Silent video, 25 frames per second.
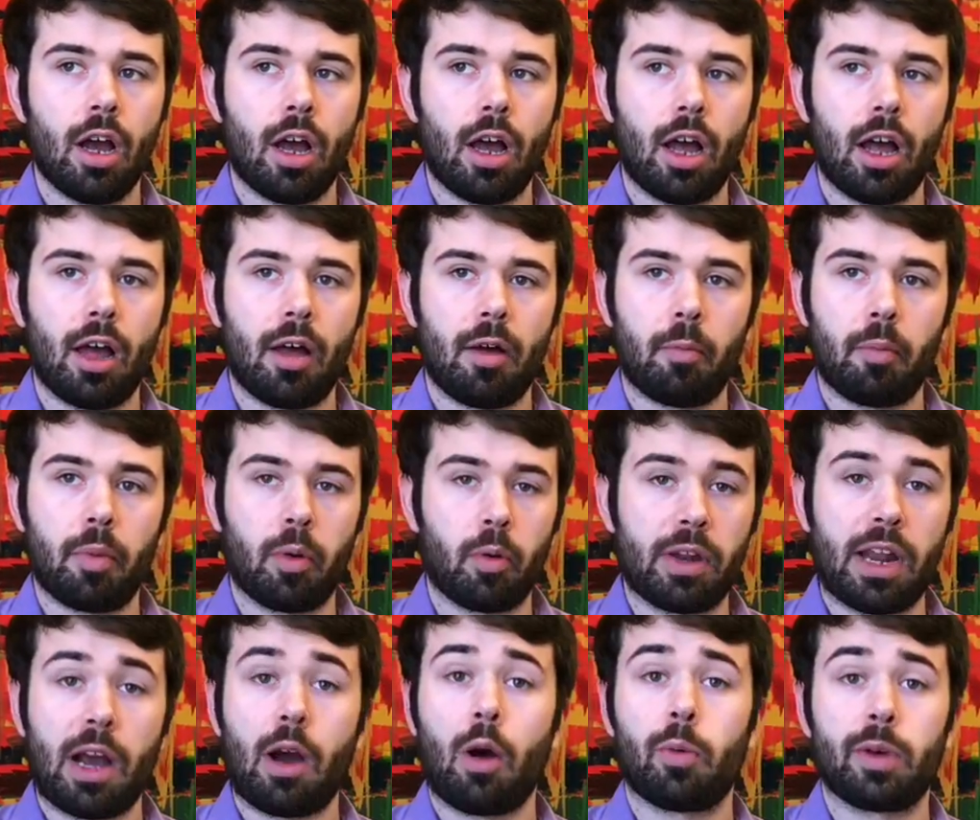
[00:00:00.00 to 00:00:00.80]

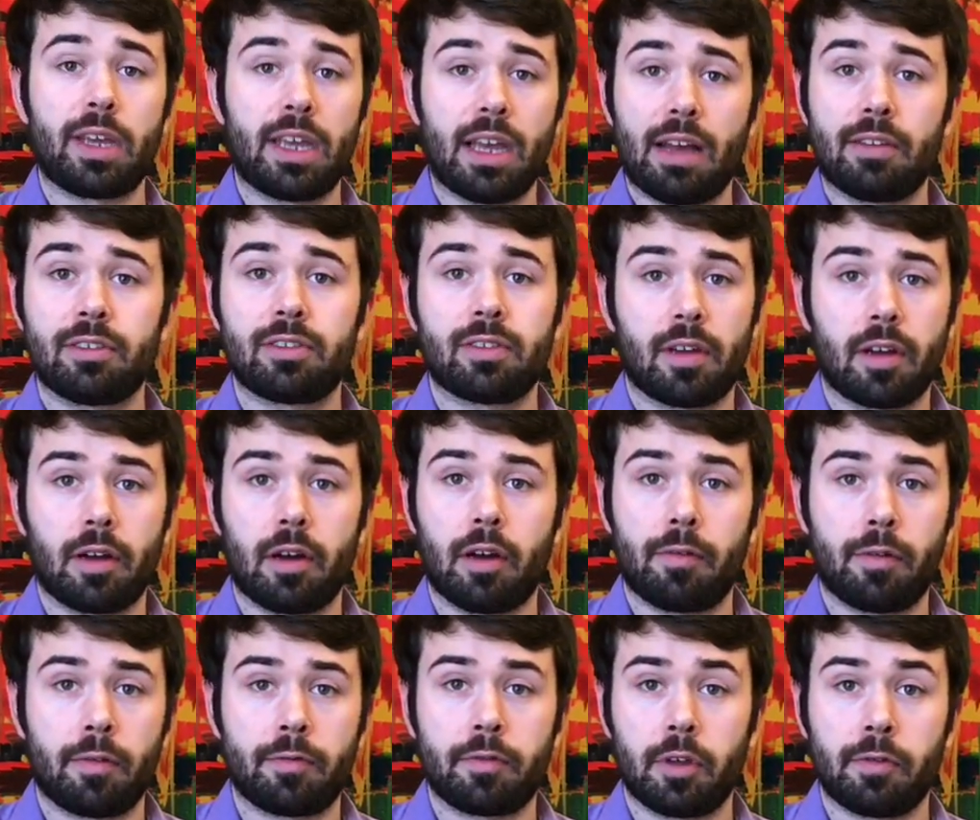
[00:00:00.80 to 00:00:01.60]
but now we have
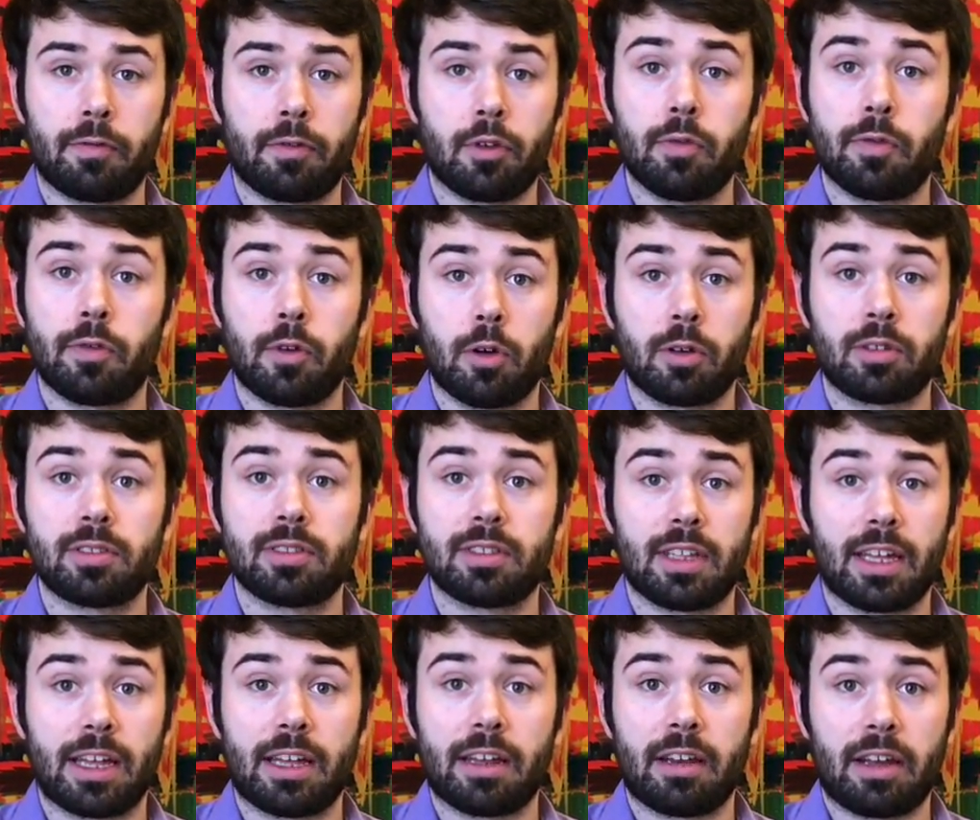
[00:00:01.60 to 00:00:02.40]
a few
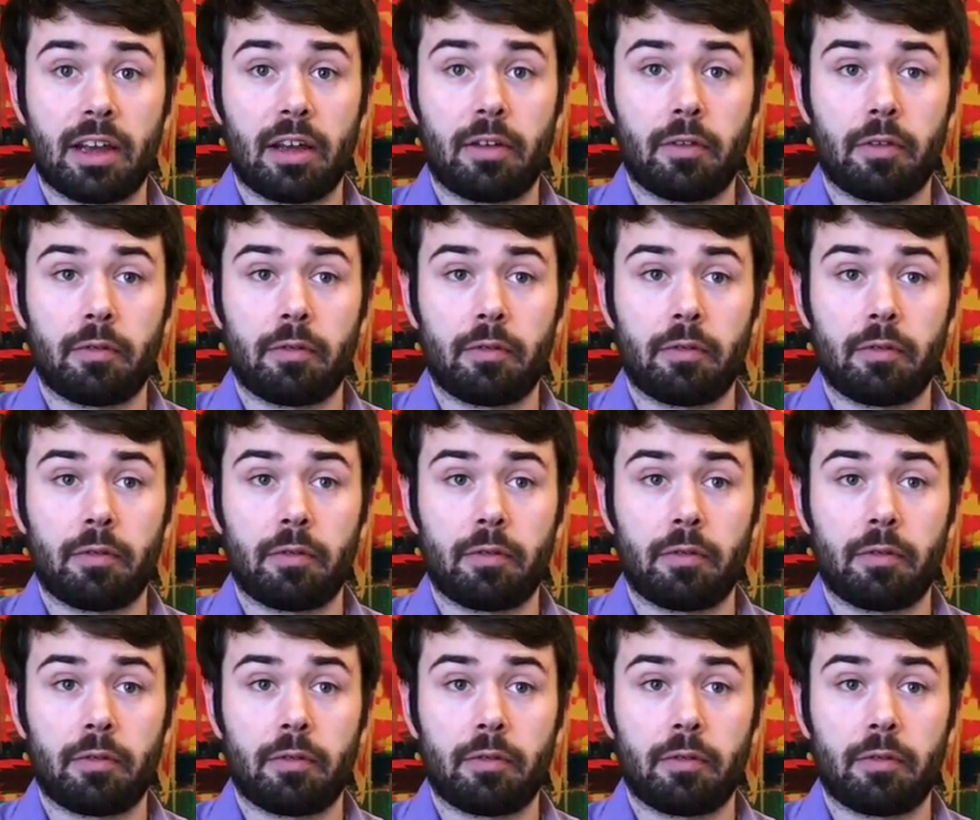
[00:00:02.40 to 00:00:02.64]
folks that